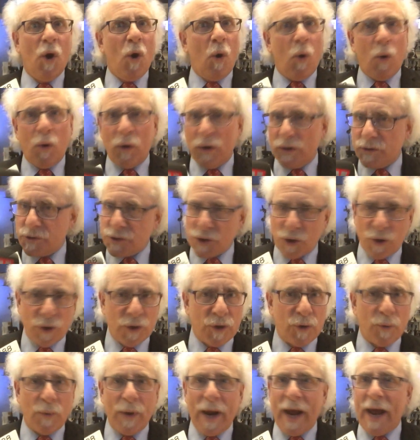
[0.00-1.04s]
or a
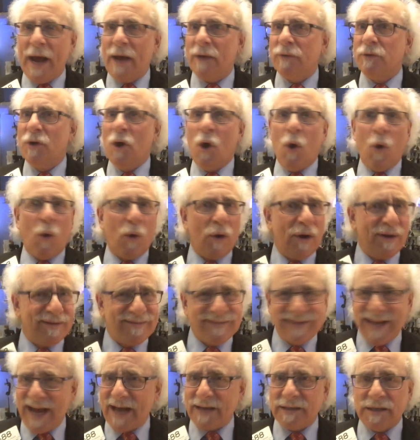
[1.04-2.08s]
turnaround, or a
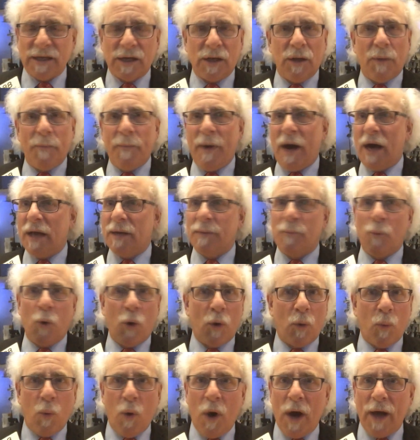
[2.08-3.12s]
technical bottom,
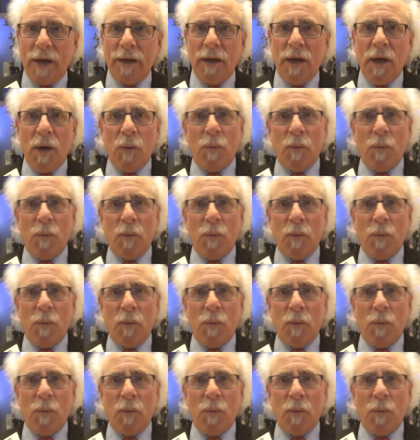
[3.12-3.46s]
or what.